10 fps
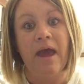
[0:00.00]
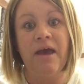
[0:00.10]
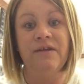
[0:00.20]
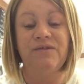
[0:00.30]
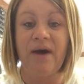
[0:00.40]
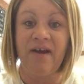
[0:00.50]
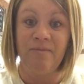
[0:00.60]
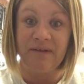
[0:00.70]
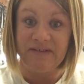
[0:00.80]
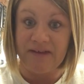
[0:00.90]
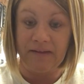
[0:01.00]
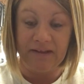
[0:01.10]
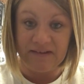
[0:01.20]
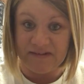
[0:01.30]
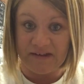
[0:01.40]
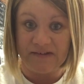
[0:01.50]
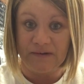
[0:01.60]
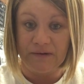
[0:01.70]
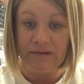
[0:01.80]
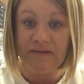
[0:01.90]
And so I've been selling
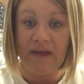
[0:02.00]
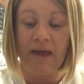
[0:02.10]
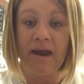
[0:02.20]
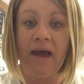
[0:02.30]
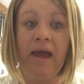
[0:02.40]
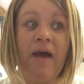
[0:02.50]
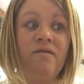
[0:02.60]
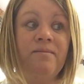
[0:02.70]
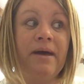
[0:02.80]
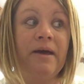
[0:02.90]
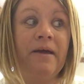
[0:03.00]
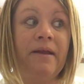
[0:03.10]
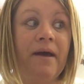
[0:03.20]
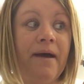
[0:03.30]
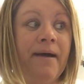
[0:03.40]
stencils, and I have been